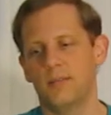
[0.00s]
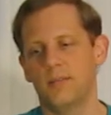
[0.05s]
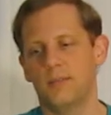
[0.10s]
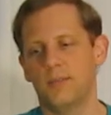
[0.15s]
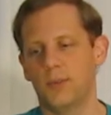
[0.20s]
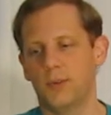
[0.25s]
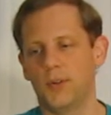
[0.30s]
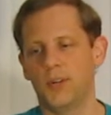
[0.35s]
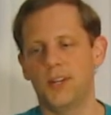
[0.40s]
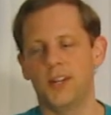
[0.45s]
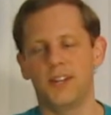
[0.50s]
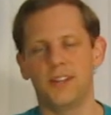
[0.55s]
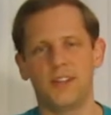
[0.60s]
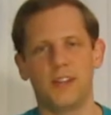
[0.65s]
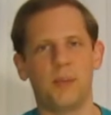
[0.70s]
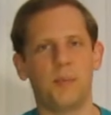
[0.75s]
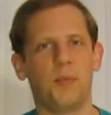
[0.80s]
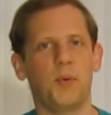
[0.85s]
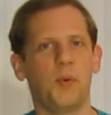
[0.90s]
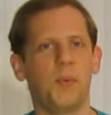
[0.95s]
Floridians
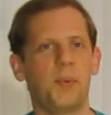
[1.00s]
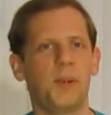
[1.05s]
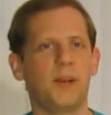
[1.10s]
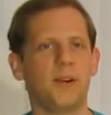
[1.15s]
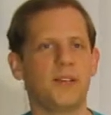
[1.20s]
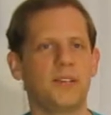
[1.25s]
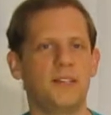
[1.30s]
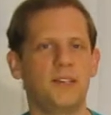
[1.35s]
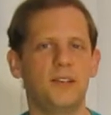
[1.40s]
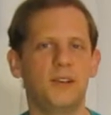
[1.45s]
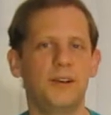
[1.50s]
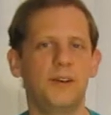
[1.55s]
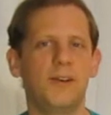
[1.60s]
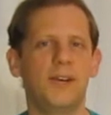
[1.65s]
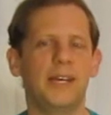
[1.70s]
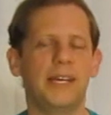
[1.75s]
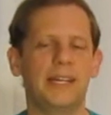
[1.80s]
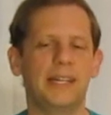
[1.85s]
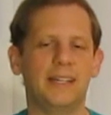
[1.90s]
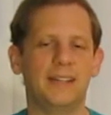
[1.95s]
can brew beer too,
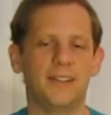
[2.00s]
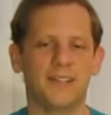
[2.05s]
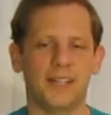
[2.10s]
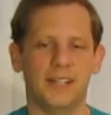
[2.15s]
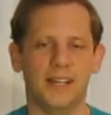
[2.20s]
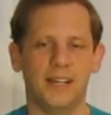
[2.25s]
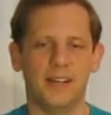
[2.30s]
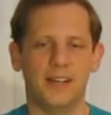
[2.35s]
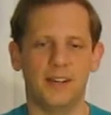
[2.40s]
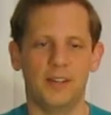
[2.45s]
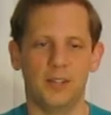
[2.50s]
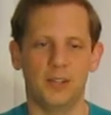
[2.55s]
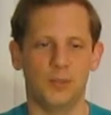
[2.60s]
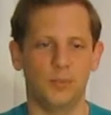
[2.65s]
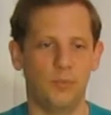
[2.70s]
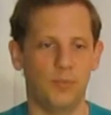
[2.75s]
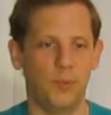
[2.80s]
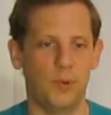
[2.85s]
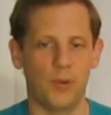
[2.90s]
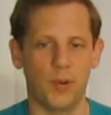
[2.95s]
and there's a lot of other
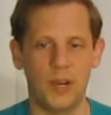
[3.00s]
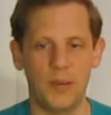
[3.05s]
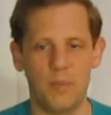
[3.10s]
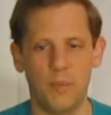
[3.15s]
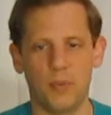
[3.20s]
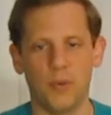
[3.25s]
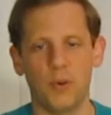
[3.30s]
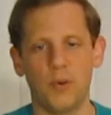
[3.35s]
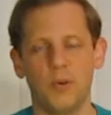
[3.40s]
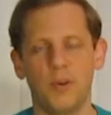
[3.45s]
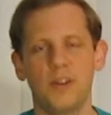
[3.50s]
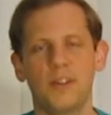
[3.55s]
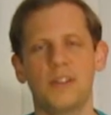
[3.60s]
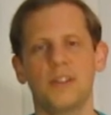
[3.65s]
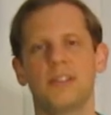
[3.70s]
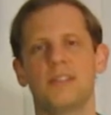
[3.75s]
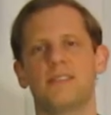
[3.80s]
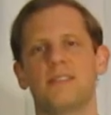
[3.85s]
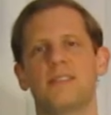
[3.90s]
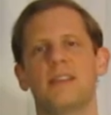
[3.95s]
great breweries
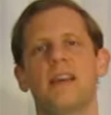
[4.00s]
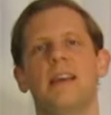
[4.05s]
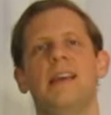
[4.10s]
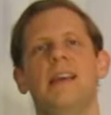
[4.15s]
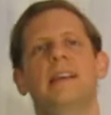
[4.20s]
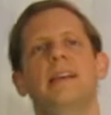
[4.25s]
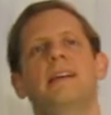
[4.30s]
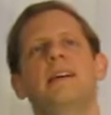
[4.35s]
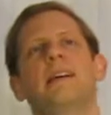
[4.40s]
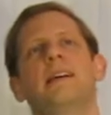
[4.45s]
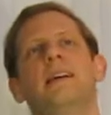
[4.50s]
in the state